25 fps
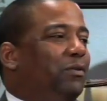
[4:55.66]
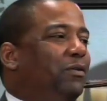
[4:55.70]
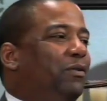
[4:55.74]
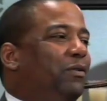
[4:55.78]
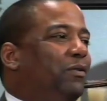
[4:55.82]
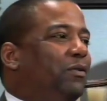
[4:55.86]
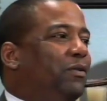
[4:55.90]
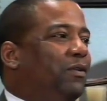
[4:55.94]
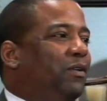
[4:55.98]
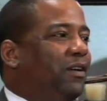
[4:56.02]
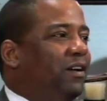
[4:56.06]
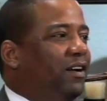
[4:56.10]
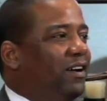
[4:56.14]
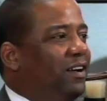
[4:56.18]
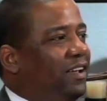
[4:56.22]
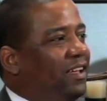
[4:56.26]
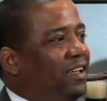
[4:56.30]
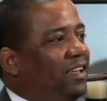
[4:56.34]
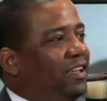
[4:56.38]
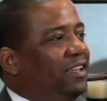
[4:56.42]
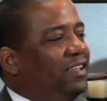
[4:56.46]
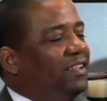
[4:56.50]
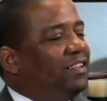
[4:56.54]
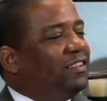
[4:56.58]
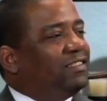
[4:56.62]
or
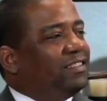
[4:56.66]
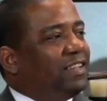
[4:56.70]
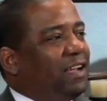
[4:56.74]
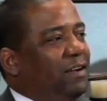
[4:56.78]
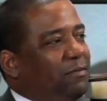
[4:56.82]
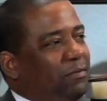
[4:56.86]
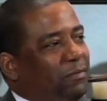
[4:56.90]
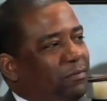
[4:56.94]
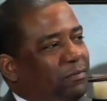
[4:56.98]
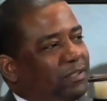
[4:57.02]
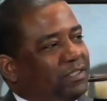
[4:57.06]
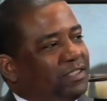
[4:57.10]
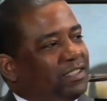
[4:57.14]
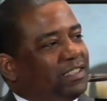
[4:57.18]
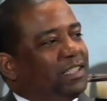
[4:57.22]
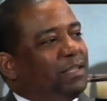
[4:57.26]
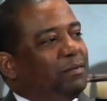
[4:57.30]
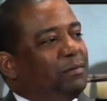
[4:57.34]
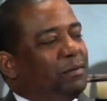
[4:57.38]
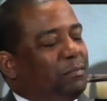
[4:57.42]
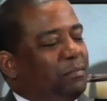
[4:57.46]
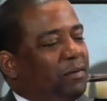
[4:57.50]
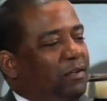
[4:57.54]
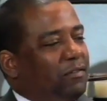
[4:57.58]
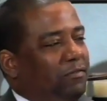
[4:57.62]
does everyone seem
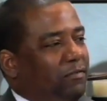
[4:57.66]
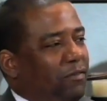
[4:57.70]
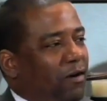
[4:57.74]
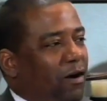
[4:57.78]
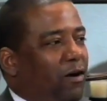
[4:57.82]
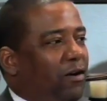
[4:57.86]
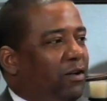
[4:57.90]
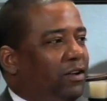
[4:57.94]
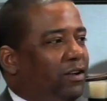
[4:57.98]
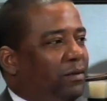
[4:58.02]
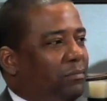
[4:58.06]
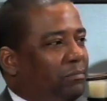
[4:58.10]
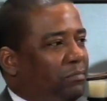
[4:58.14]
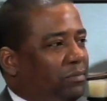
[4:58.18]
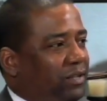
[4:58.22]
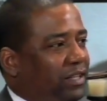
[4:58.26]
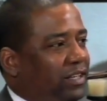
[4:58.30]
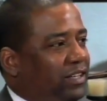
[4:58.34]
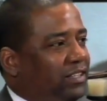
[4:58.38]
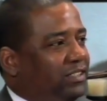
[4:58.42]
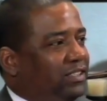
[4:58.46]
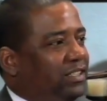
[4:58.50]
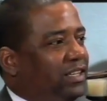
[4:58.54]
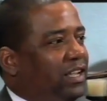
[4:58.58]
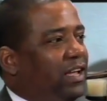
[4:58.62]
to be falling in
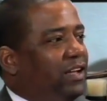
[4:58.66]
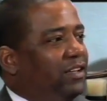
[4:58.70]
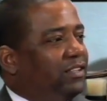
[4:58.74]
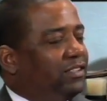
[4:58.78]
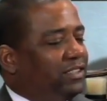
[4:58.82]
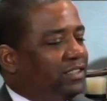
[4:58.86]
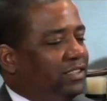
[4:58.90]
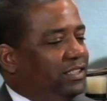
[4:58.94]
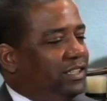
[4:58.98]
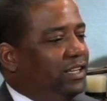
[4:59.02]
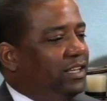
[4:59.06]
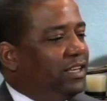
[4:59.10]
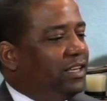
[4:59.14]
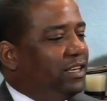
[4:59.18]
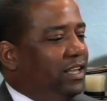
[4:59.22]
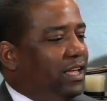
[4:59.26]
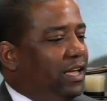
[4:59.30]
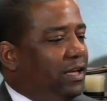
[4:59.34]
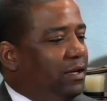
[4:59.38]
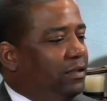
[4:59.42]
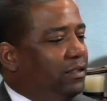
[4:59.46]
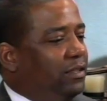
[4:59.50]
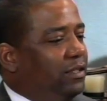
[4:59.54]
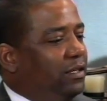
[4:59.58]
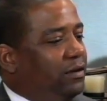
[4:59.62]
place now and seeing
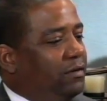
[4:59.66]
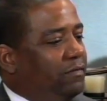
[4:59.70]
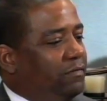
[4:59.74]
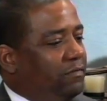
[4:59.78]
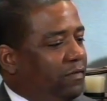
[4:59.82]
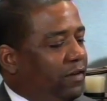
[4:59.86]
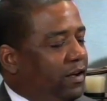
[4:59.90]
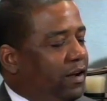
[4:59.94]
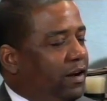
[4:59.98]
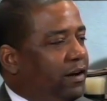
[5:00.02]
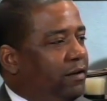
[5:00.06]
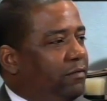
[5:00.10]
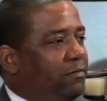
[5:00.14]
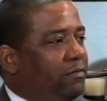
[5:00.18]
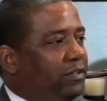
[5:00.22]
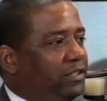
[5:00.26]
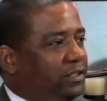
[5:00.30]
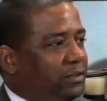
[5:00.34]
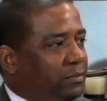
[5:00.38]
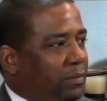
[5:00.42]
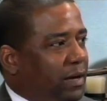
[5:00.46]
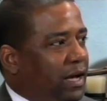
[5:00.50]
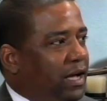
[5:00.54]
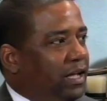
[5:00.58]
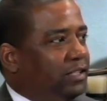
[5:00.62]
that they're very
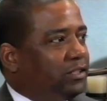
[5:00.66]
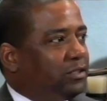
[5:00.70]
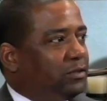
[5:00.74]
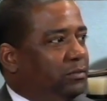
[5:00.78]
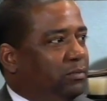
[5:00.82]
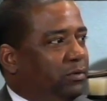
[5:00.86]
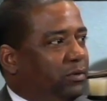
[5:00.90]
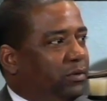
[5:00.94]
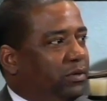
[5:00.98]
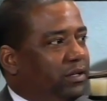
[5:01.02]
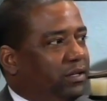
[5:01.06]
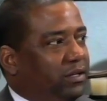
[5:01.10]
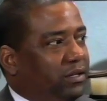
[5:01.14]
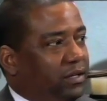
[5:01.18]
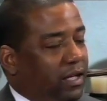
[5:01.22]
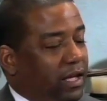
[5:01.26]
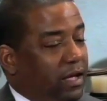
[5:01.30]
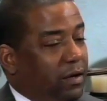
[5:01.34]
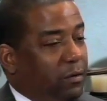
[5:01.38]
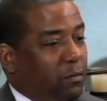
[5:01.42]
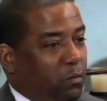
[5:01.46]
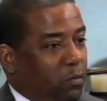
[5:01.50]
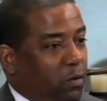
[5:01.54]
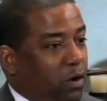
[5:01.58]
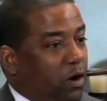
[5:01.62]
responsible
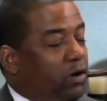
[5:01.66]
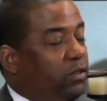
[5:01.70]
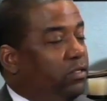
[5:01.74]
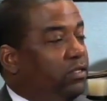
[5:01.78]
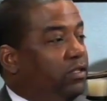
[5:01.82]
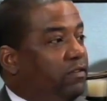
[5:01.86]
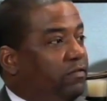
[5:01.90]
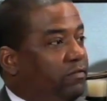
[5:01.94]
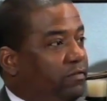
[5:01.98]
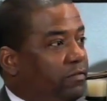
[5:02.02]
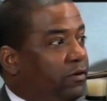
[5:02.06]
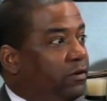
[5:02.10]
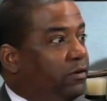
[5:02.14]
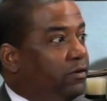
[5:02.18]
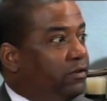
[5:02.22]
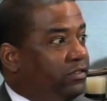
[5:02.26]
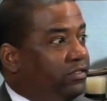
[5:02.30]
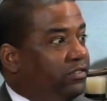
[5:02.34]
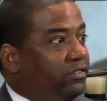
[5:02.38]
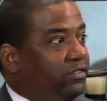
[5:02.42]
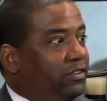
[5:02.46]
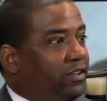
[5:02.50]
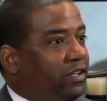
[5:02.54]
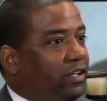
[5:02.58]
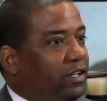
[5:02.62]
and worthy
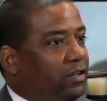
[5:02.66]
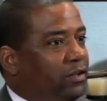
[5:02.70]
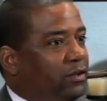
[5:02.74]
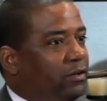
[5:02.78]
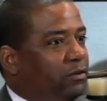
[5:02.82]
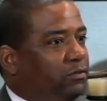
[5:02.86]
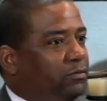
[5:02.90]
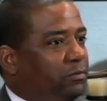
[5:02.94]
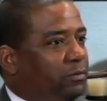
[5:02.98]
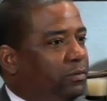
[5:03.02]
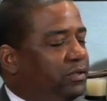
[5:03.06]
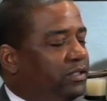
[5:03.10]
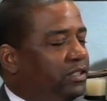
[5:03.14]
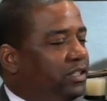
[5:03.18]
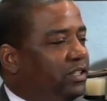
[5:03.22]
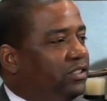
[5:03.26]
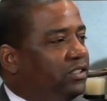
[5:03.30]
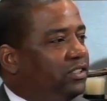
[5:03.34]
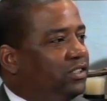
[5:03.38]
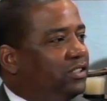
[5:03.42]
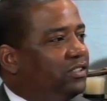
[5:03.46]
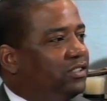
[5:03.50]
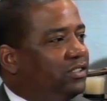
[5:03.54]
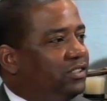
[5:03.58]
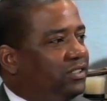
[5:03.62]
folks in those
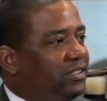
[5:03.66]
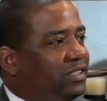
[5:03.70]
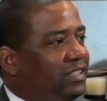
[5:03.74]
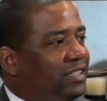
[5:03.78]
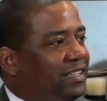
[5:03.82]
positions?